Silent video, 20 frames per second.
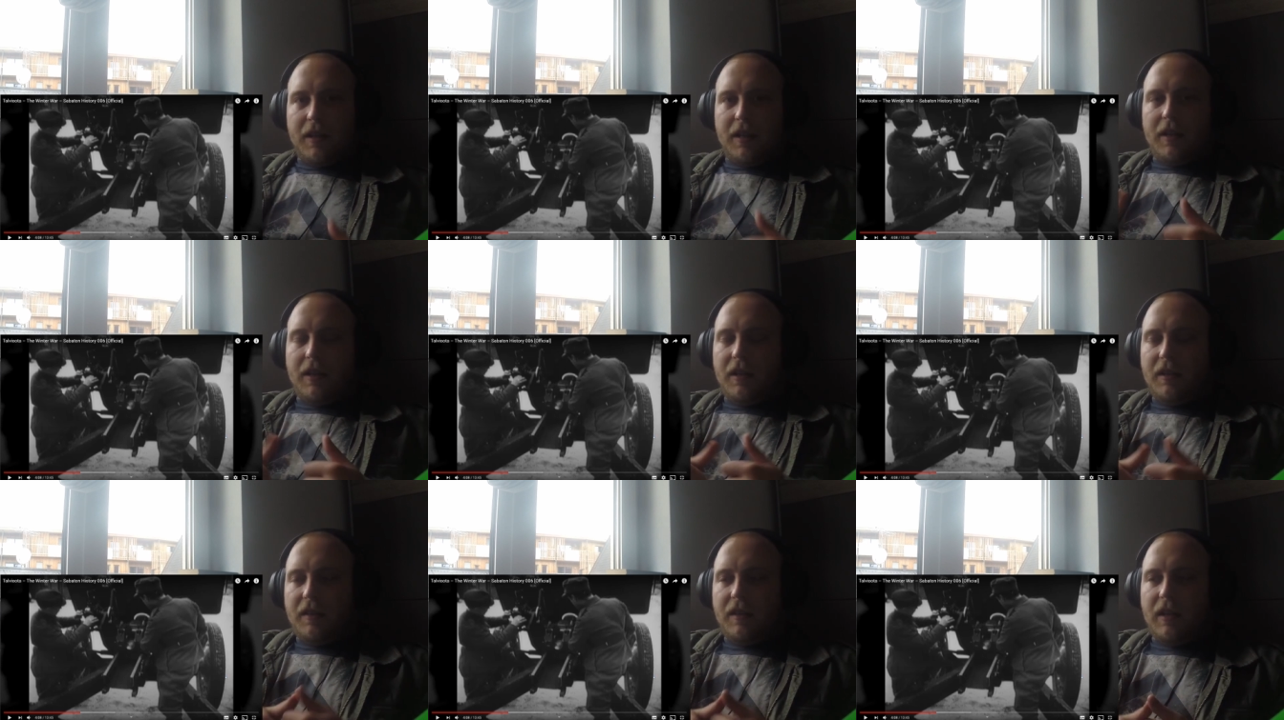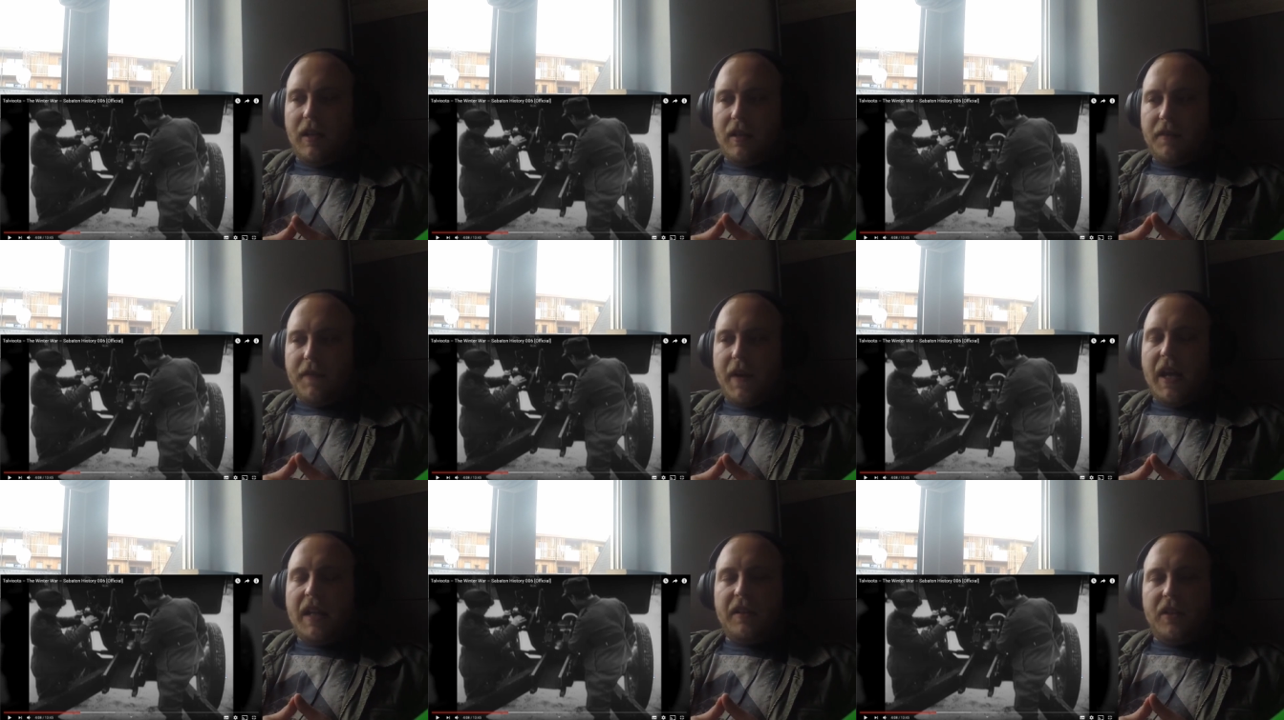the
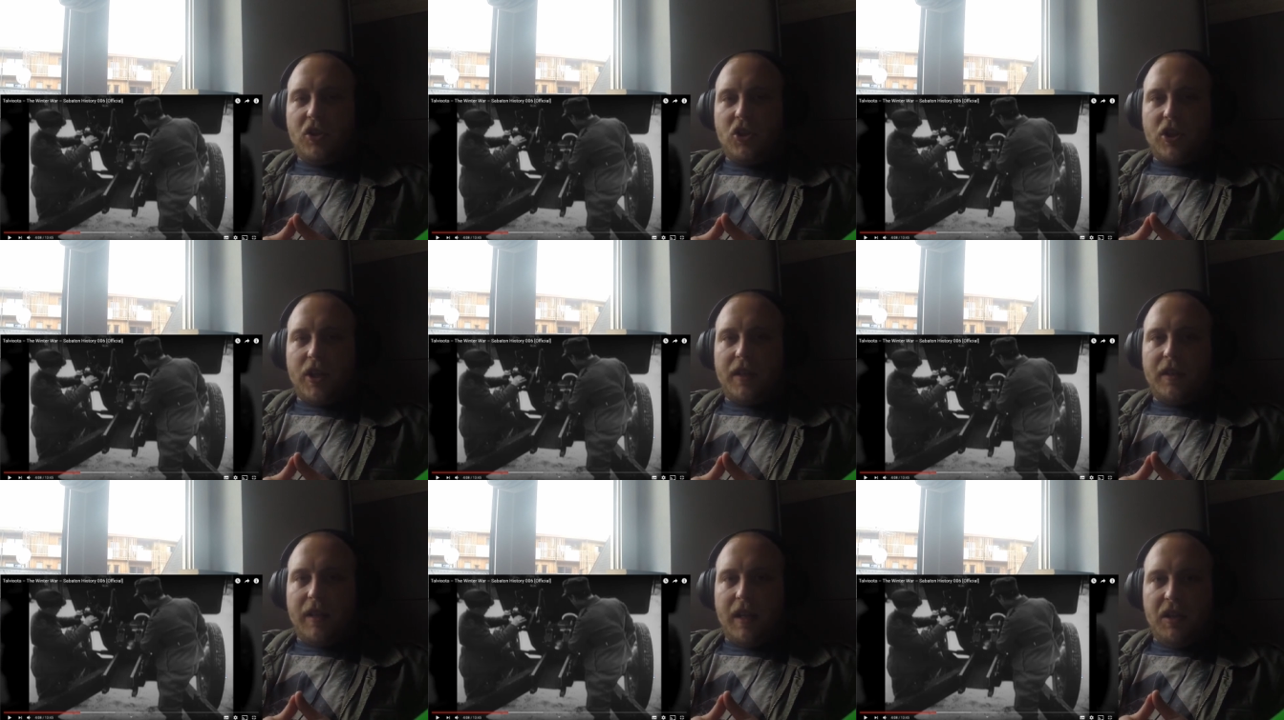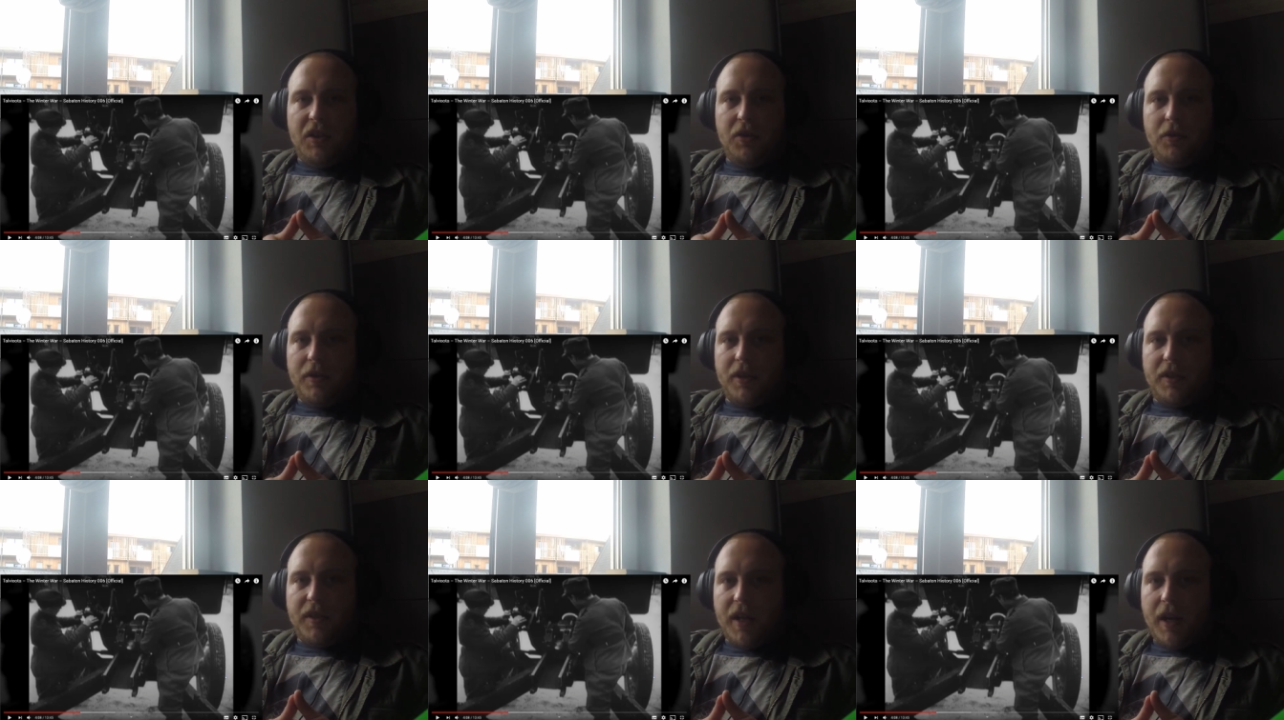advantage that they
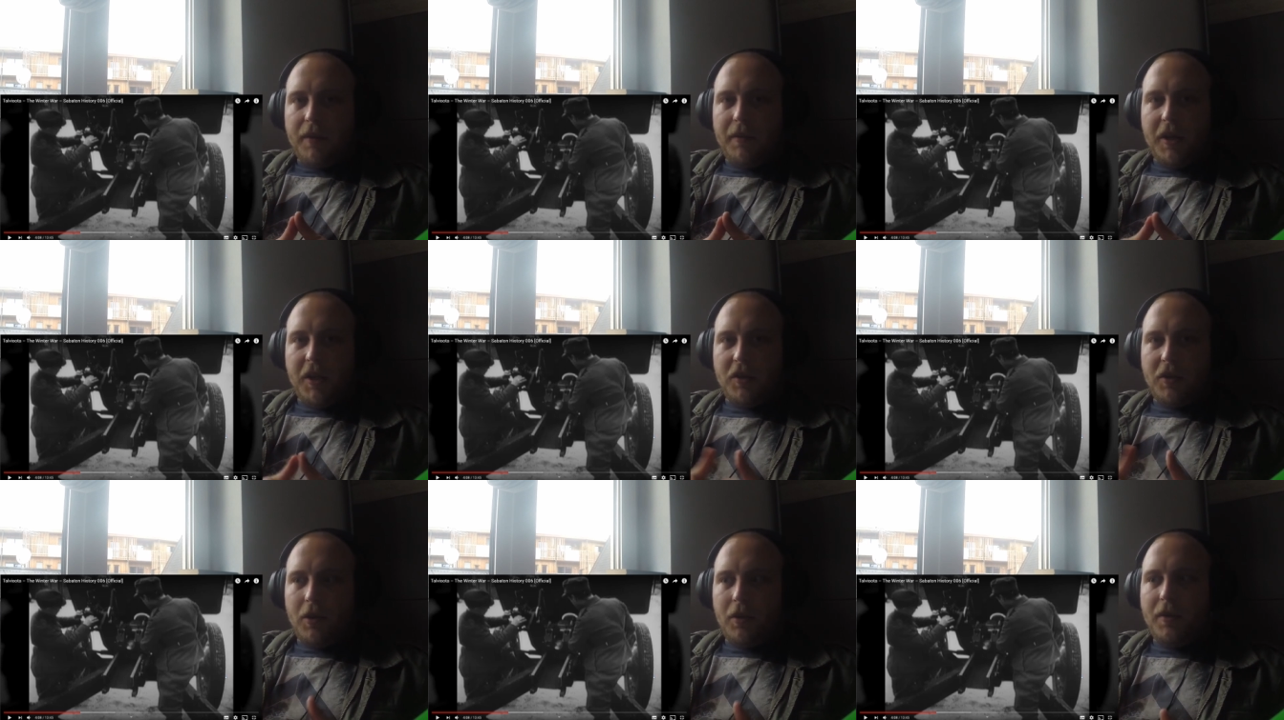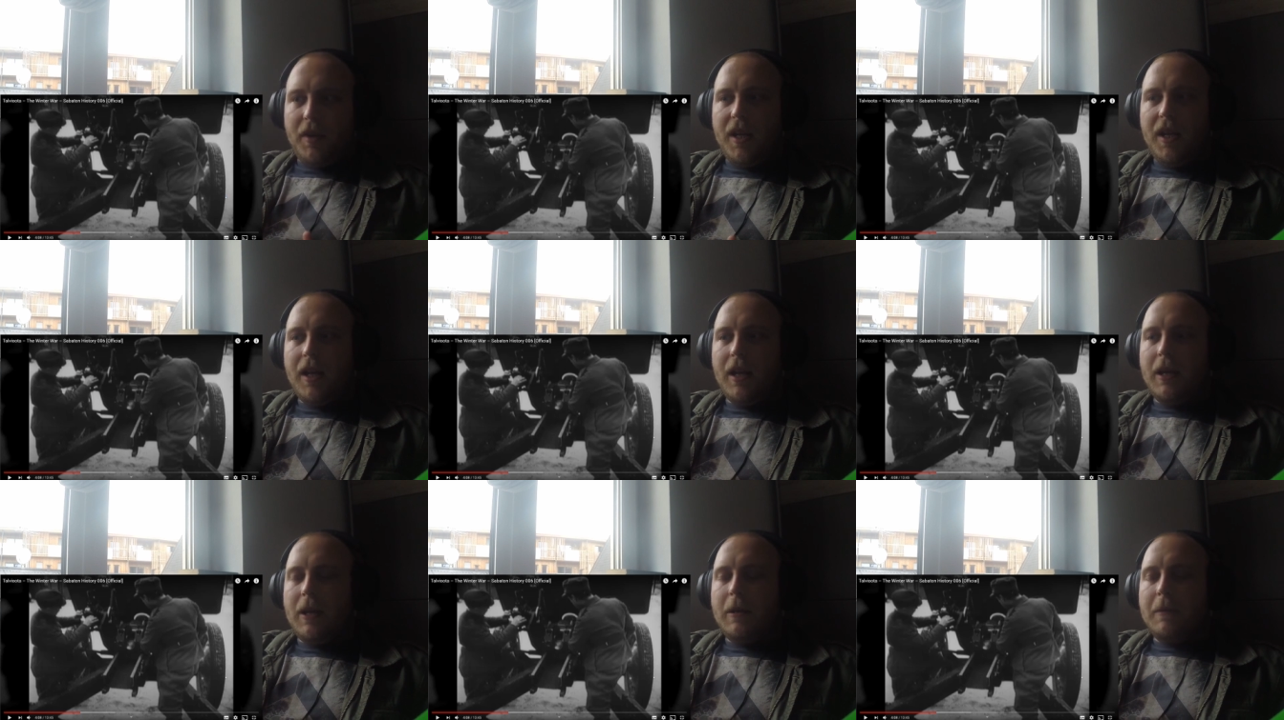knew the
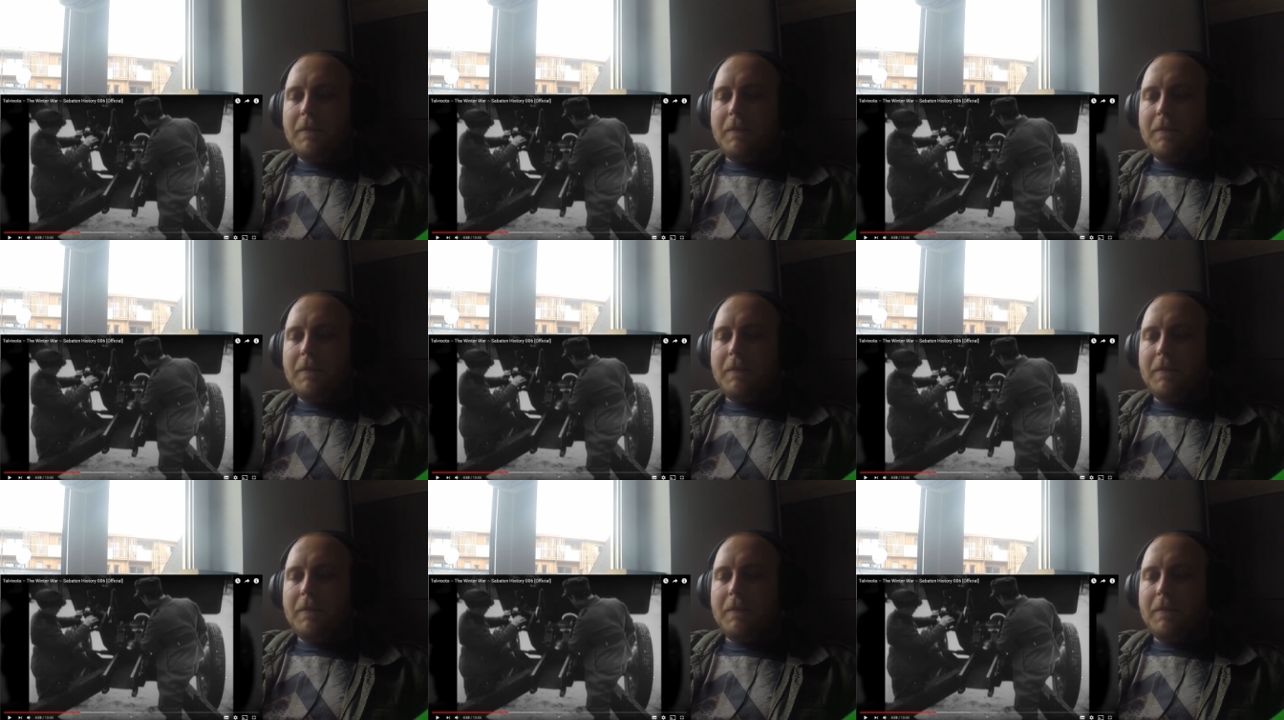territory,